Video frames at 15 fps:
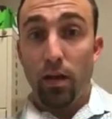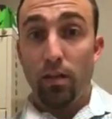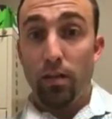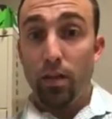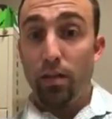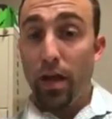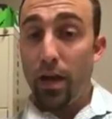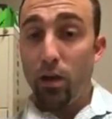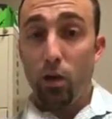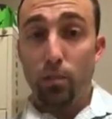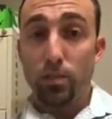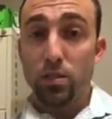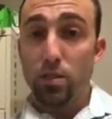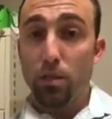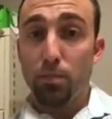And then that
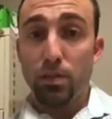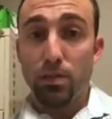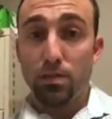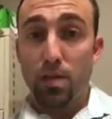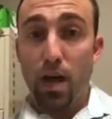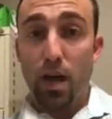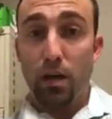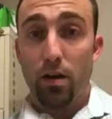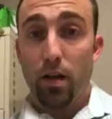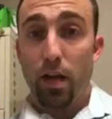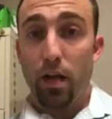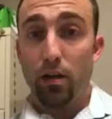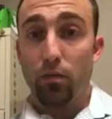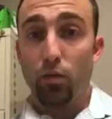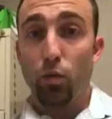opens up an entire
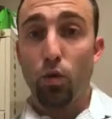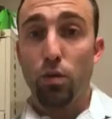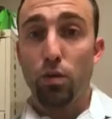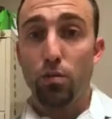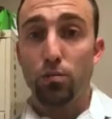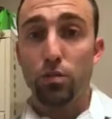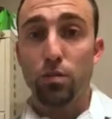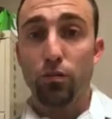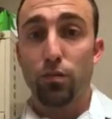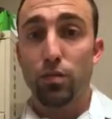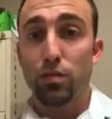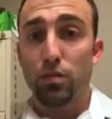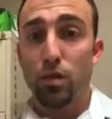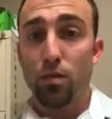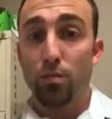can of worms for
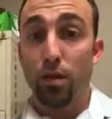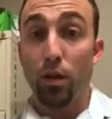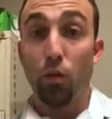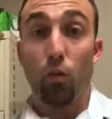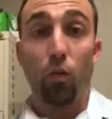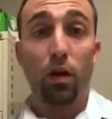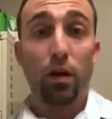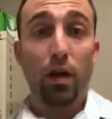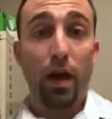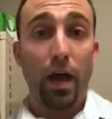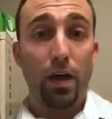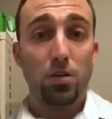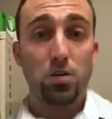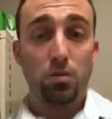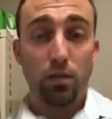determining what
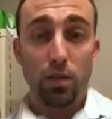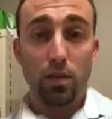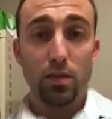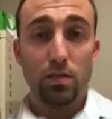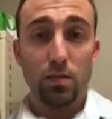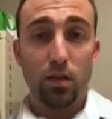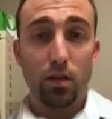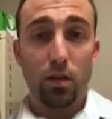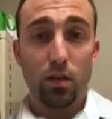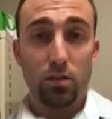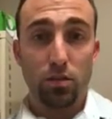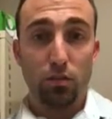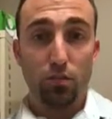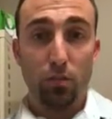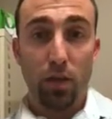actually is the
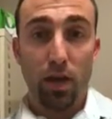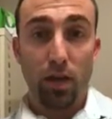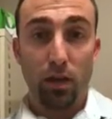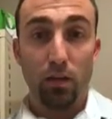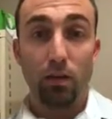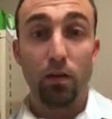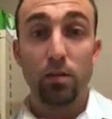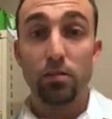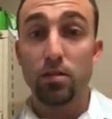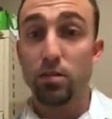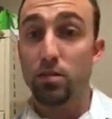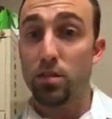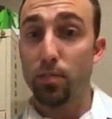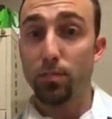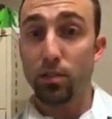cause of pain. To
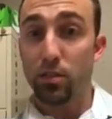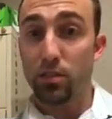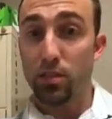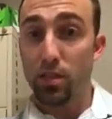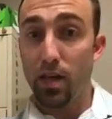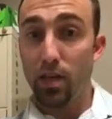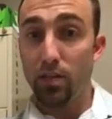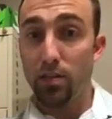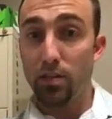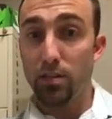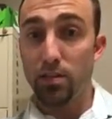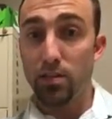simply say that